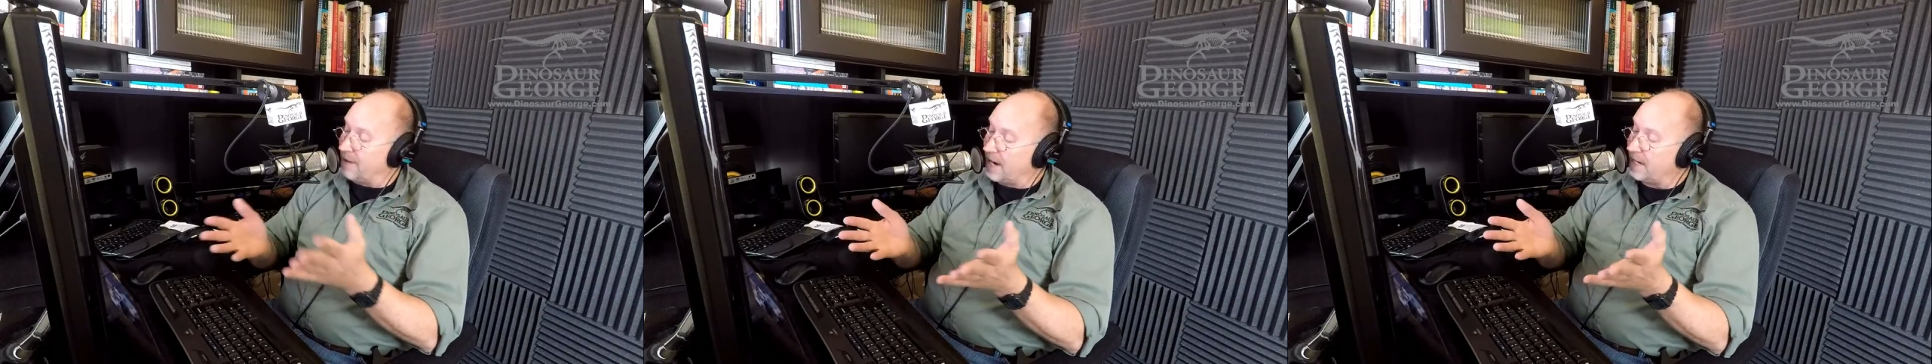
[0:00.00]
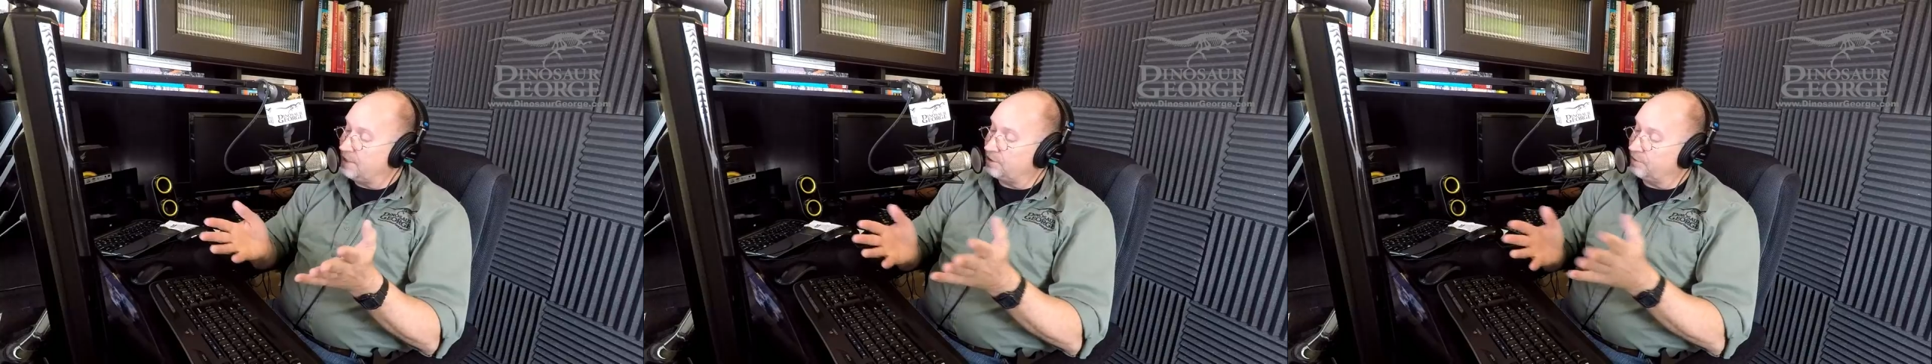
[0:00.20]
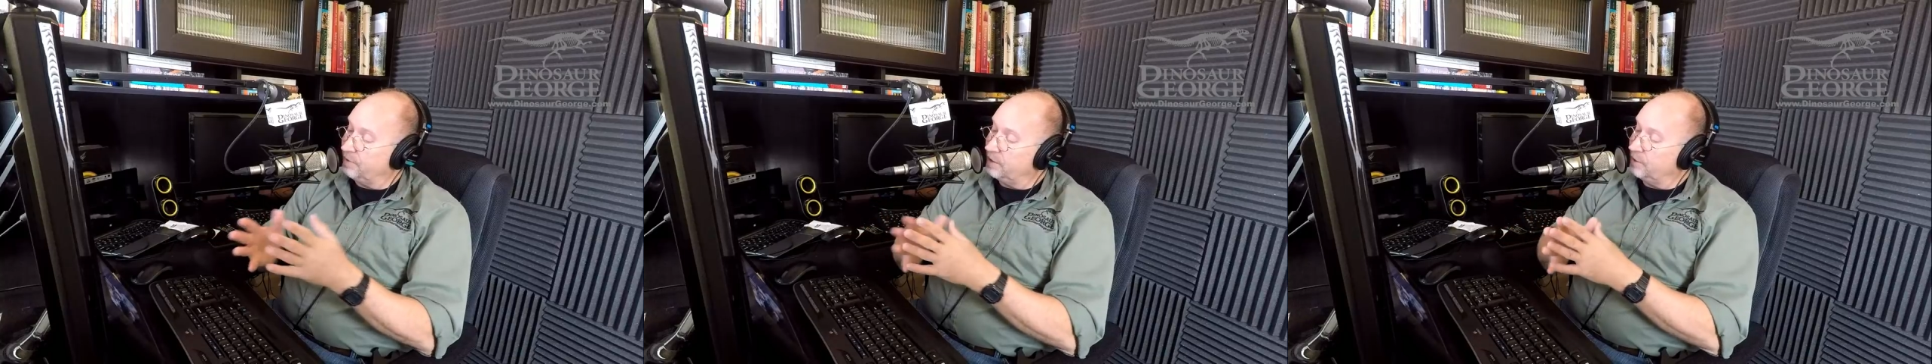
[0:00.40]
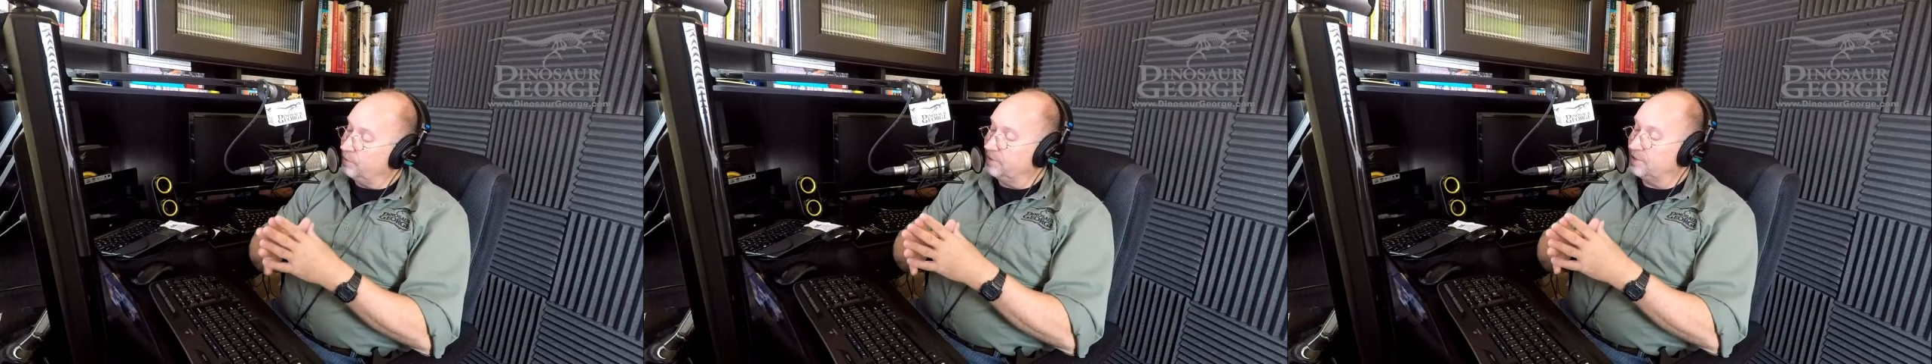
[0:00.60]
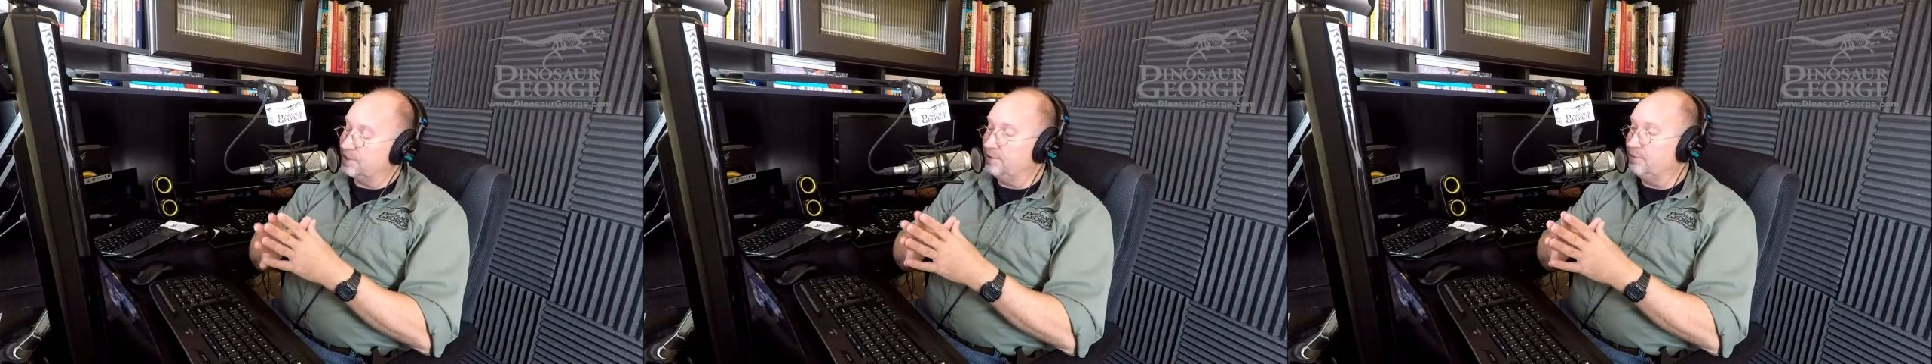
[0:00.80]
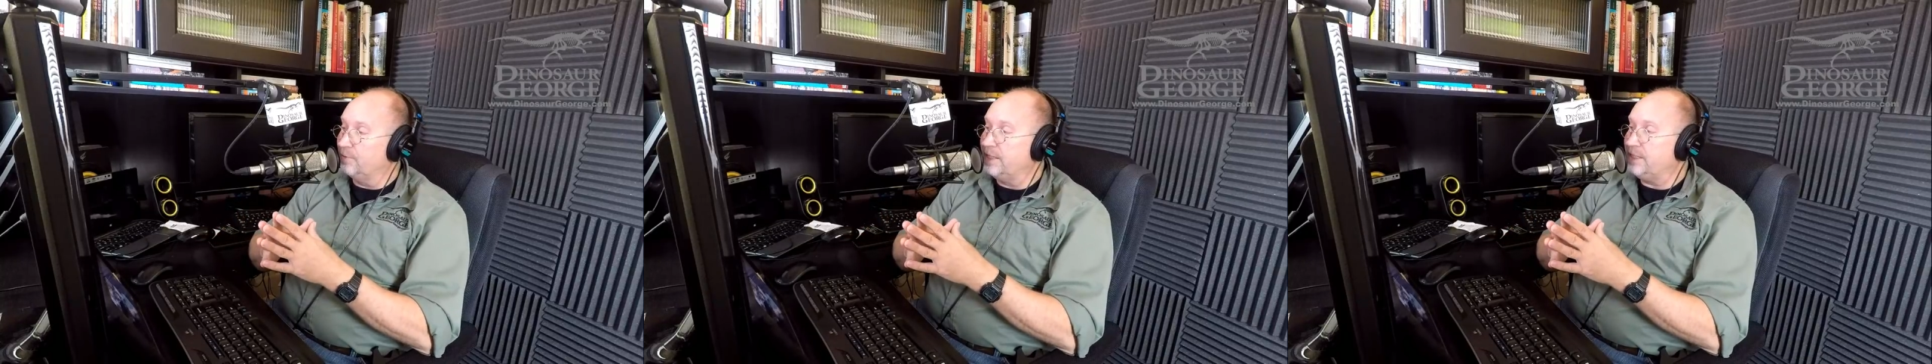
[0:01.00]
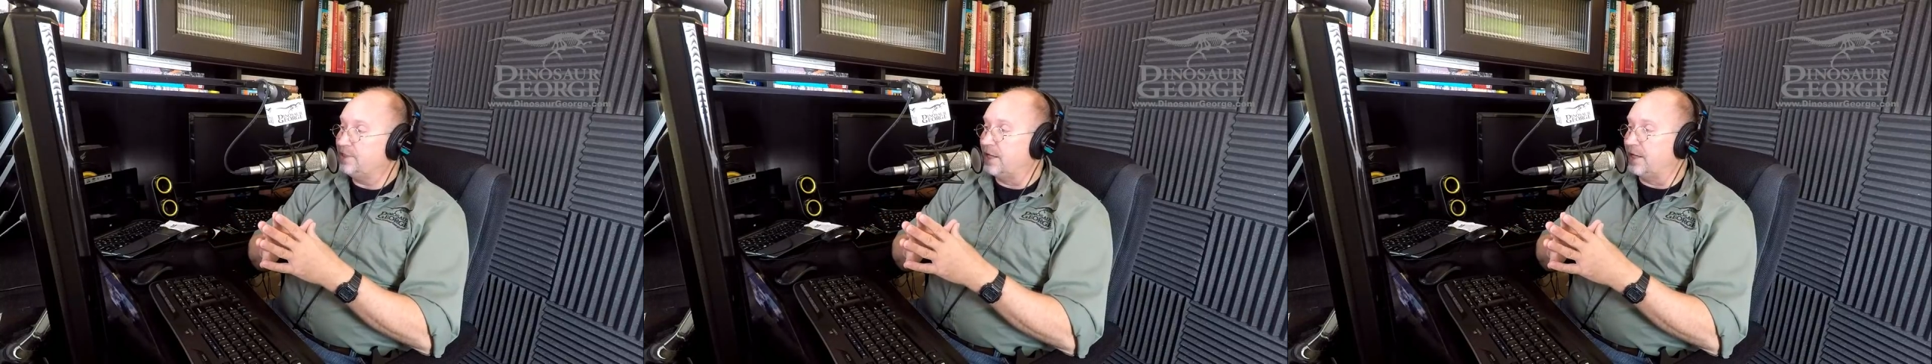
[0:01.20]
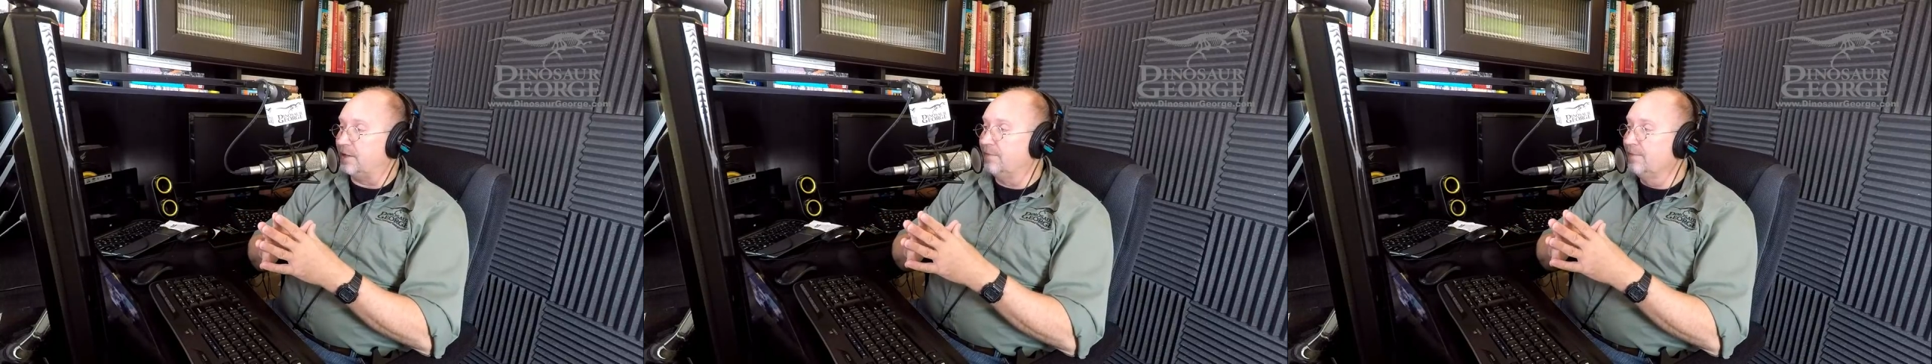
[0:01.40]
My career was in
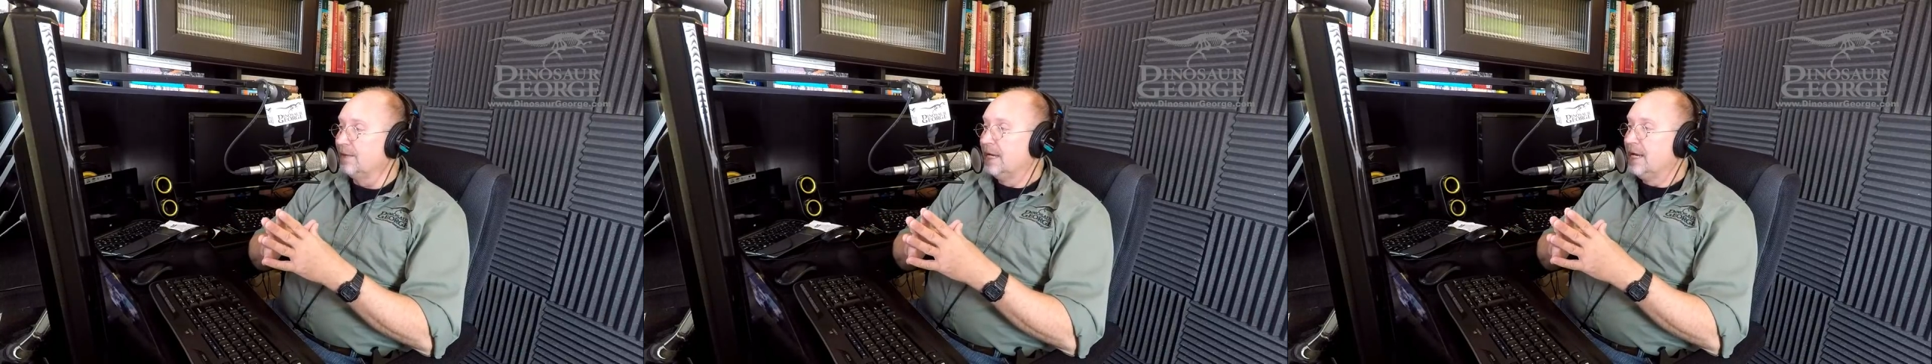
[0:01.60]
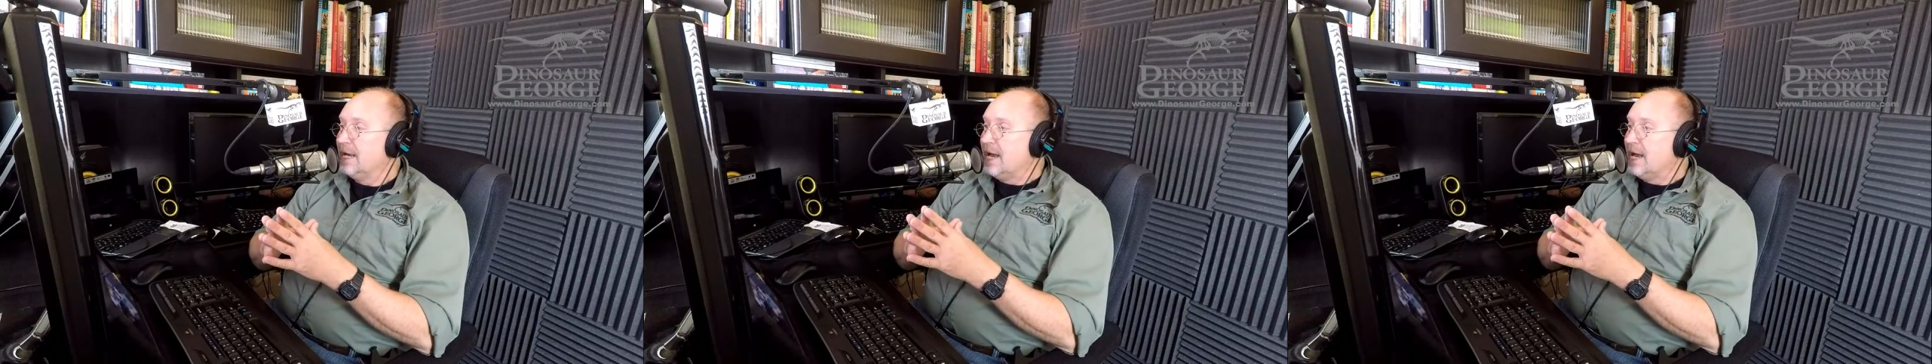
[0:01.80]
retail.